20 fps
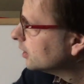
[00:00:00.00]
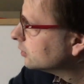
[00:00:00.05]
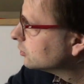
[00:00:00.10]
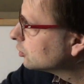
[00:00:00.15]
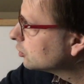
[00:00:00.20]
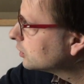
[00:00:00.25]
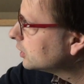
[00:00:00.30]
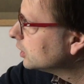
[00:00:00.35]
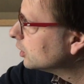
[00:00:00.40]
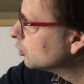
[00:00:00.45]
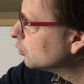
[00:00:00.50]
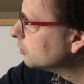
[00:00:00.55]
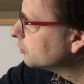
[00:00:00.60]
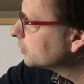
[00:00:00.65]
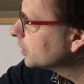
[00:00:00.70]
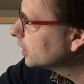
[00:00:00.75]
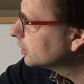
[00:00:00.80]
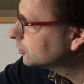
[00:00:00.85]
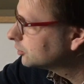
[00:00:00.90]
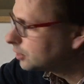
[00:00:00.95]
So here we've
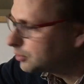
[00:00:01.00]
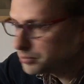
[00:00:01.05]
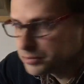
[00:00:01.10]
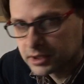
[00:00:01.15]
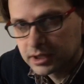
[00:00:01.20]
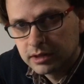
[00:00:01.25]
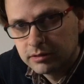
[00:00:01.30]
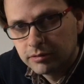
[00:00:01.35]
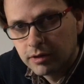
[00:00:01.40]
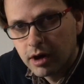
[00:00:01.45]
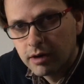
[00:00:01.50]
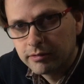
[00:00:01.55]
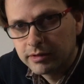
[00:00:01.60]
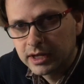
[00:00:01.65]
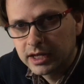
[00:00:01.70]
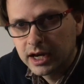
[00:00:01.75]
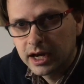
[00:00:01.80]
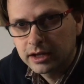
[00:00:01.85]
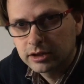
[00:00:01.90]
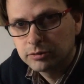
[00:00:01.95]
got something
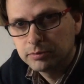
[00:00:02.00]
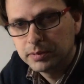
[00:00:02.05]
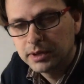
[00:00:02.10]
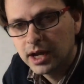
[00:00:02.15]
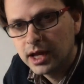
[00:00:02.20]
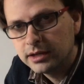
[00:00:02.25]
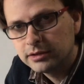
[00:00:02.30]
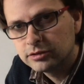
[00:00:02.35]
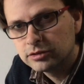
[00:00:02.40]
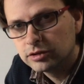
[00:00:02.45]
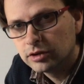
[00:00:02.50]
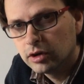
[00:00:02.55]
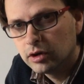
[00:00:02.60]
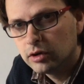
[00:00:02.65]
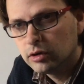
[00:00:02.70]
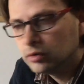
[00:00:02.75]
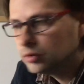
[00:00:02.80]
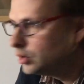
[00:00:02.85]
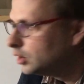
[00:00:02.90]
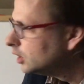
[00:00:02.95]
involving an
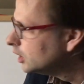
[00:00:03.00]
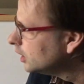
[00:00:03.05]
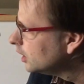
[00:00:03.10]
exponential.